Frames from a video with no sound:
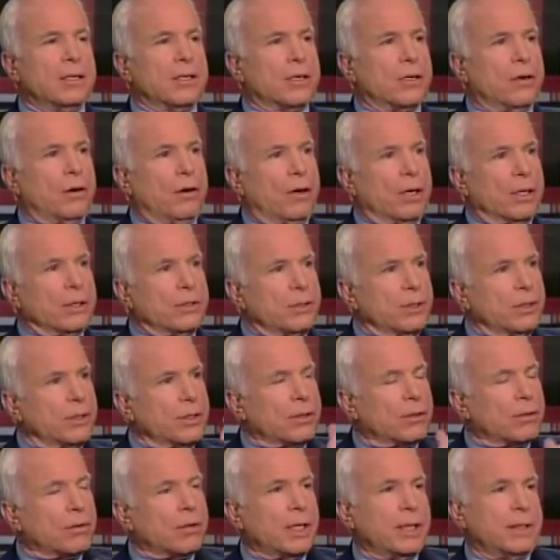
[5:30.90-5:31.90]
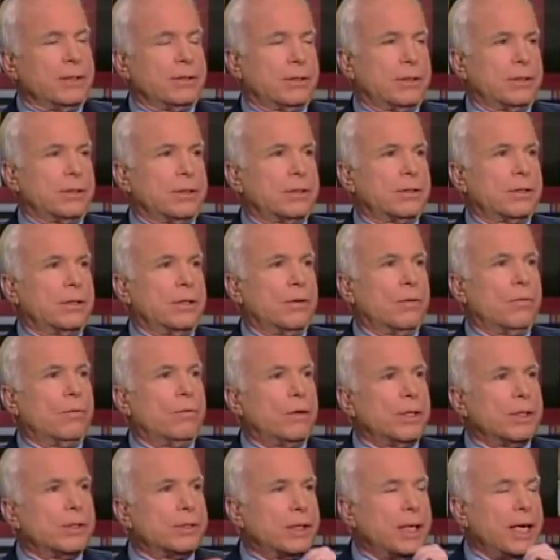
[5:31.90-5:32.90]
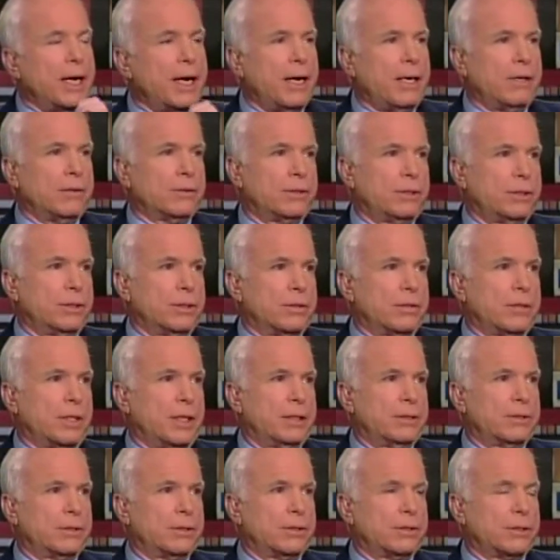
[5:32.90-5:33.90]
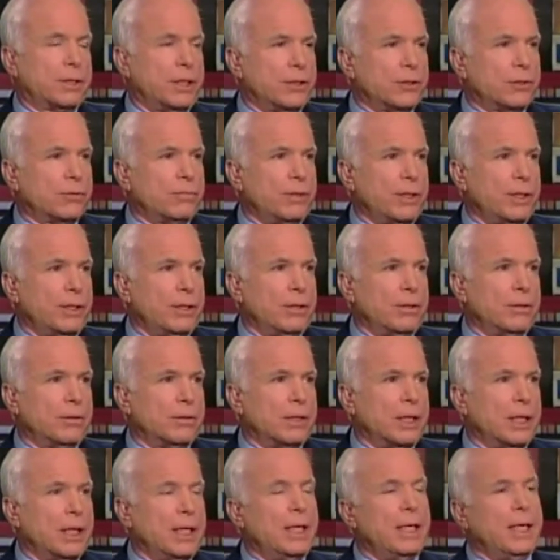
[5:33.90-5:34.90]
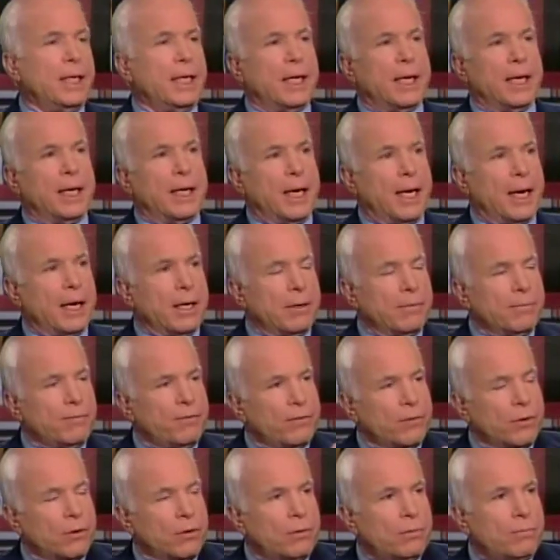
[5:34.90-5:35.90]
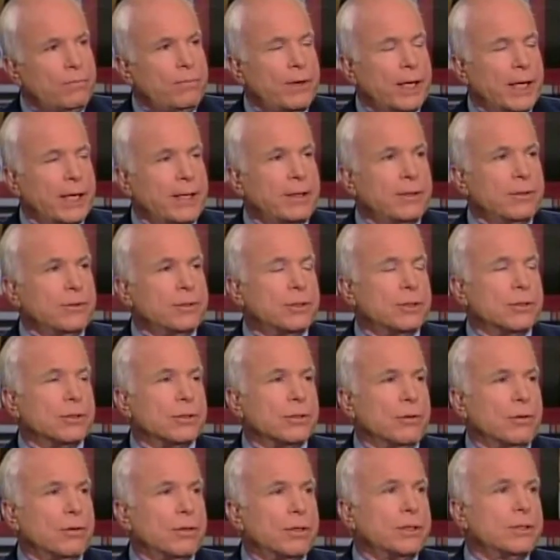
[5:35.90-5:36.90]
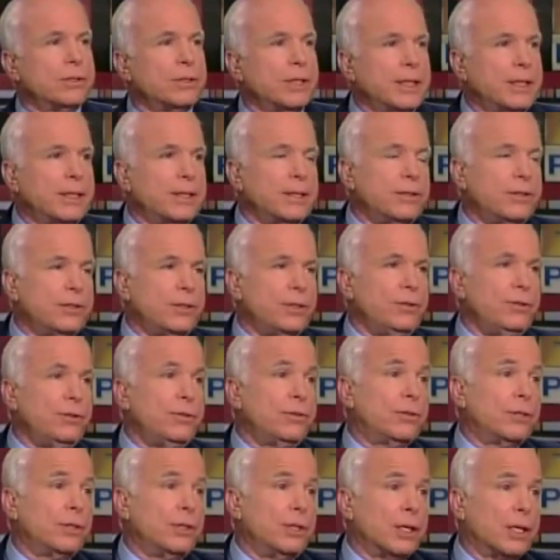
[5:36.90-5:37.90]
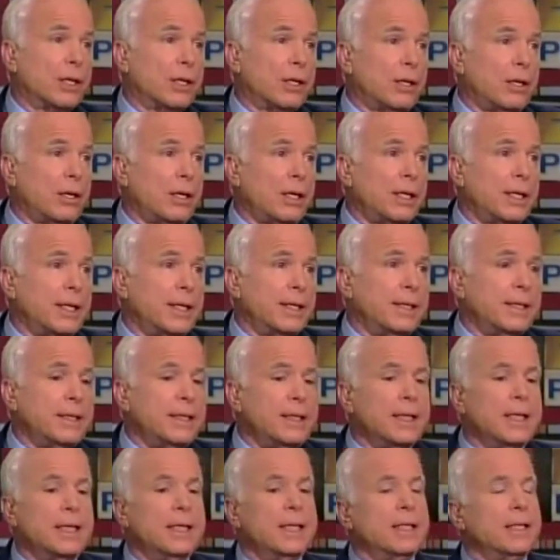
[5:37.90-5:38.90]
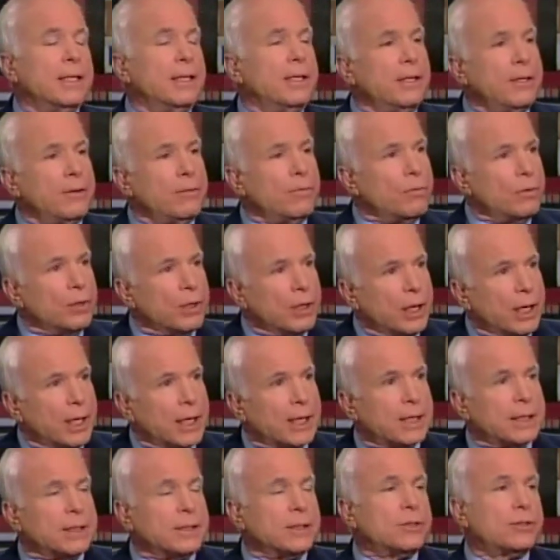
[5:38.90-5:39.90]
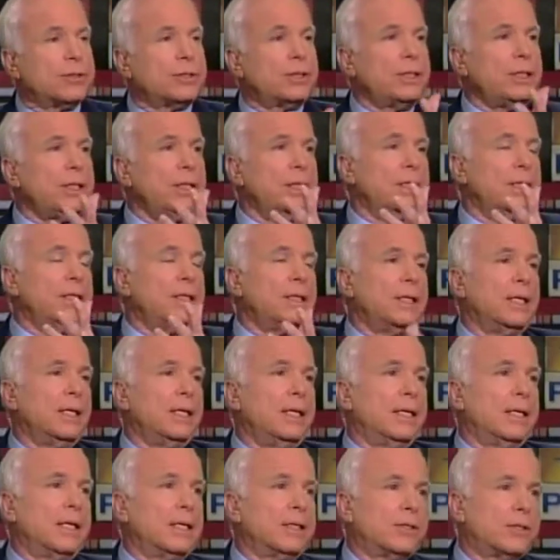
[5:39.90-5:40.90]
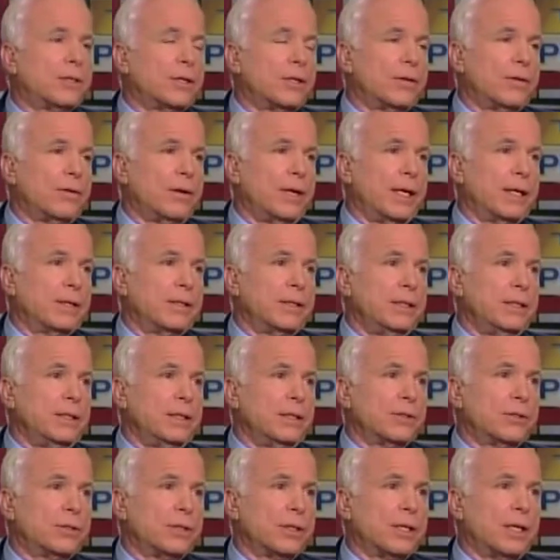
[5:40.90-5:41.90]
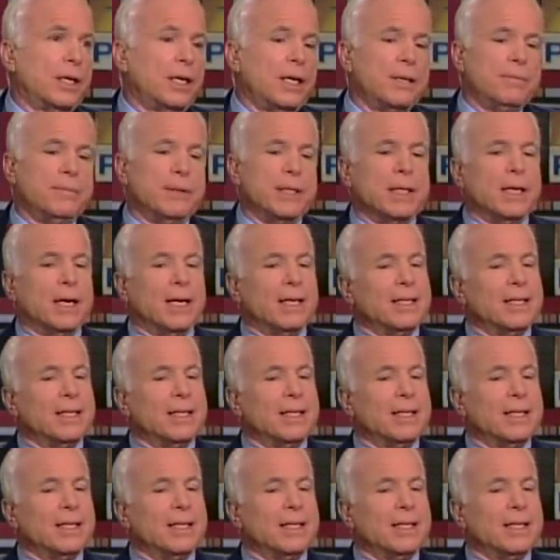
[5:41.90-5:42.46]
The cause of the crisis was the housing crisis, as we know. And home values, as long as they continue to decline, then we're not going to see a turnaround in this economy.